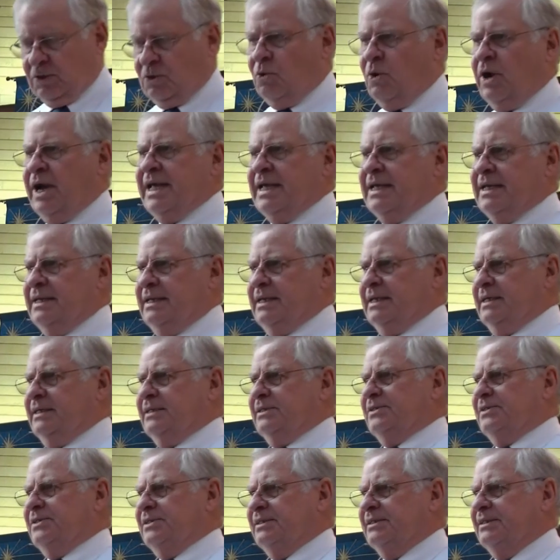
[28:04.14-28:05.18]

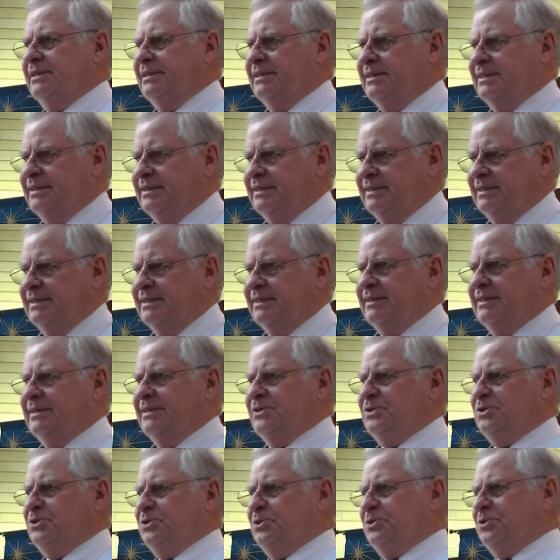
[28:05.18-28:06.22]
quietness
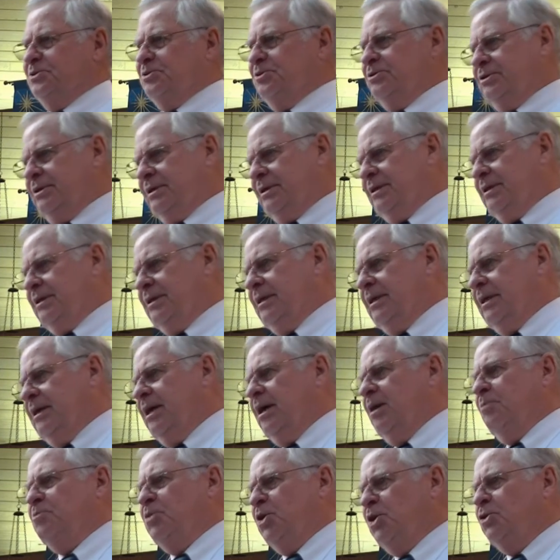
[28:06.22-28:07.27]
to
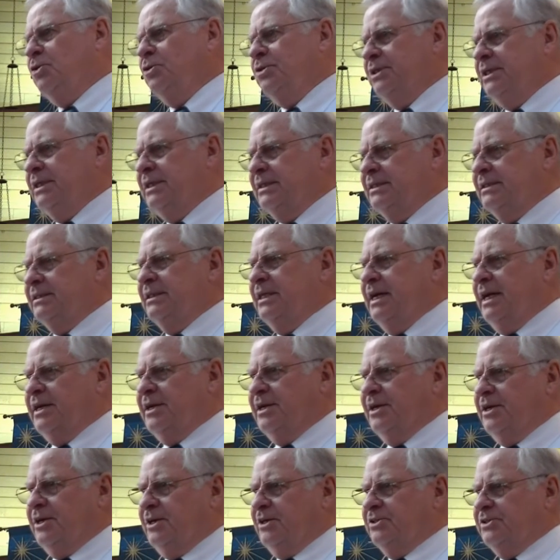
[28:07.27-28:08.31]
a boldness, not
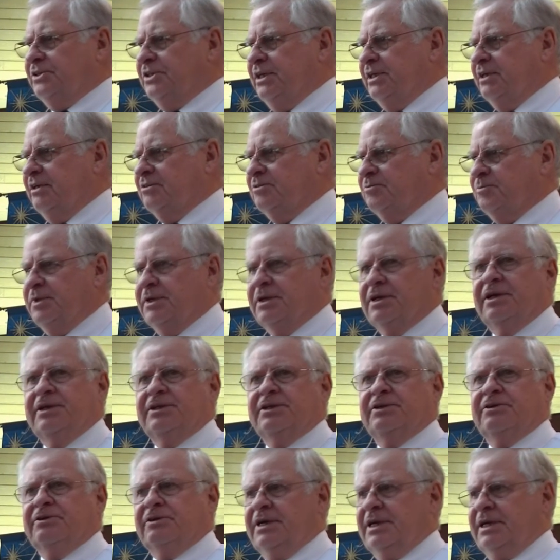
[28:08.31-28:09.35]
on ourselves, but
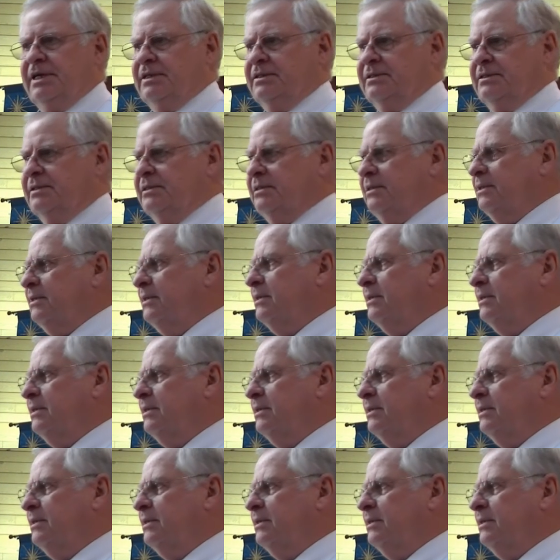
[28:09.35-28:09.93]
on Christ?